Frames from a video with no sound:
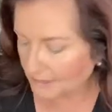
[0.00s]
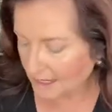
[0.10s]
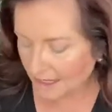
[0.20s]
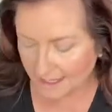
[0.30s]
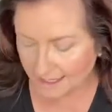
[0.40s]

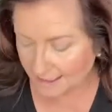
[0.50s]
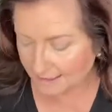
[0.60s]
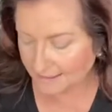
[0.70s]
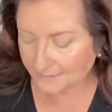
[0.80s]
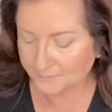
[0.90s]

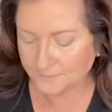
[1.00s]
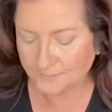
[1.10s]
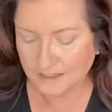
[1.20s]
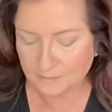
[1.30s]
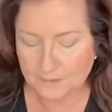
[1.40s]
and
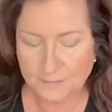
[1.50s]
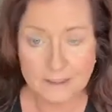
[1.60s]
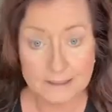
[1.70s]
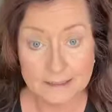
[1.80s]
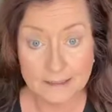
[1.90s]
let me put
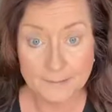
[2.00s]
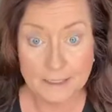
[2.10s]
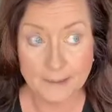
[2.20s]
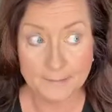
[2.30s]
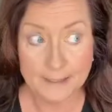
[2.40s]
a little
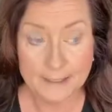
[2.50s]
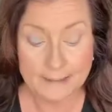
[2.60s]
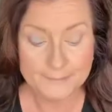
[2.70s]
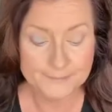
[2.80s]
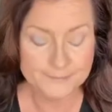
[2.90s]
bit of
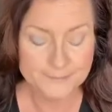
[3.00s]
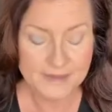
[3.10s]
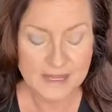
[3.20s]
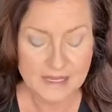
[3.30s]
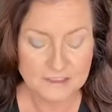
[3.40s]

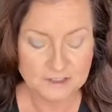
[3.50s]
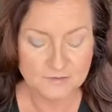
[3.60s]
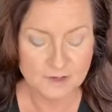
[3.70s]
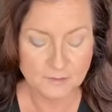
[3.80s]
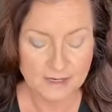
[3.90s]
should
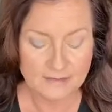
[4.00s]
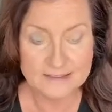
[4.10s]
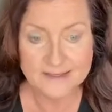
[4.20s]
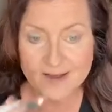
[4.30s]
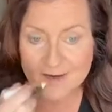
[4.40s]
have already had
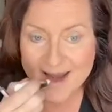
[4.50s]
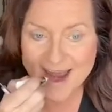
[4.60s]
this on,